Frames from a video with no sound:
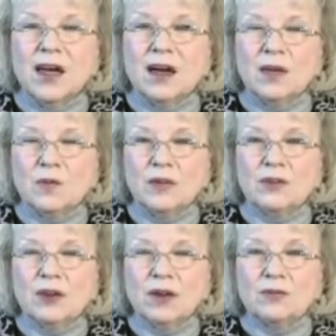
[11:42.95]
When
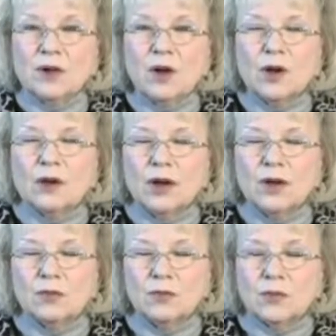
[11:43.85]
you unro-
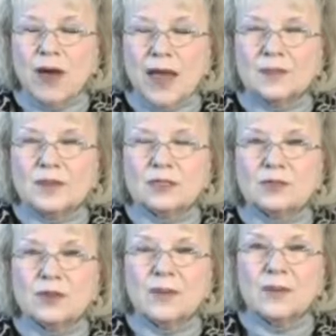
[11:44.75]
unwrap this
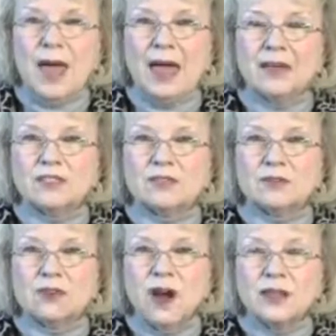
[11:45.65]
free package of
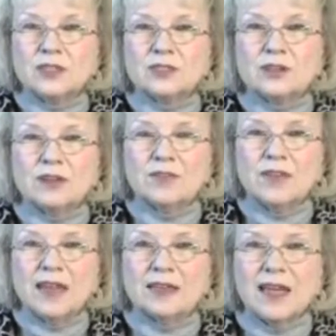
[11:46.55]
Christ, you're going to
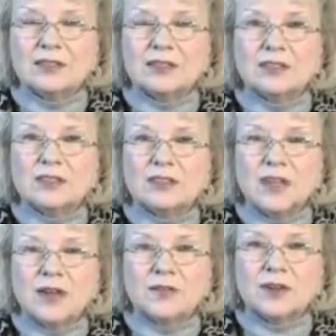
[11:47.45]
find out that there's
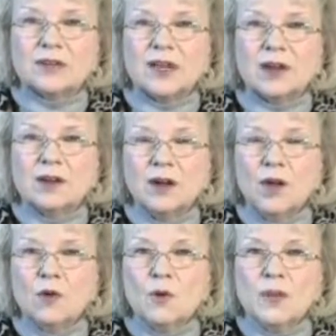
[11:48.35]
suffering there.
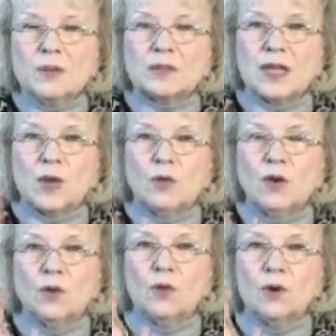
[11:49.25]
Well, people say,
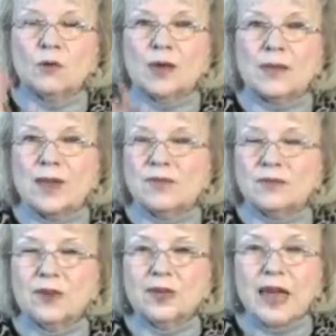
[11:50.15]
whoa, whoa, like my
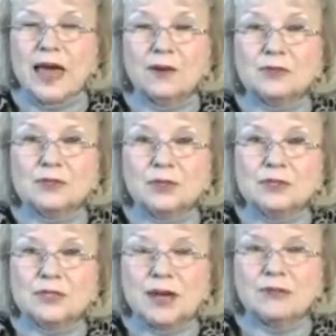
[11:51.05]
friend, I don't do
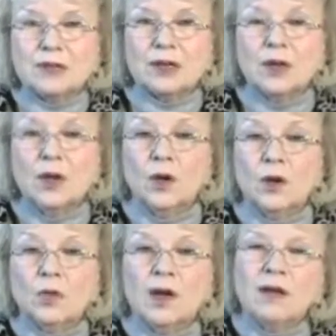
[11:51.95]
suffering.
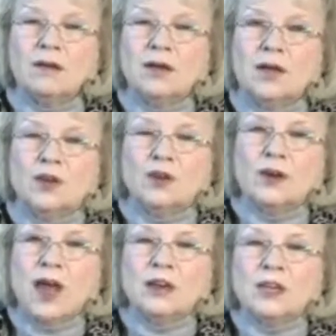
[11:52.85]
Well, you're
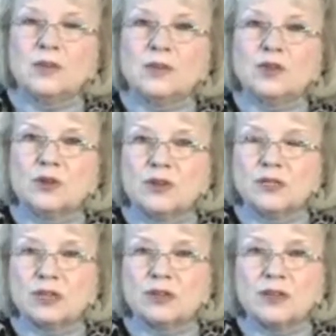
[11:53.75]
not going to mature
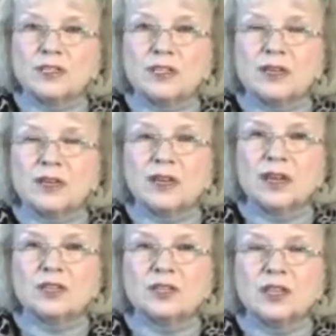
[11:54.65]
as a Christian unless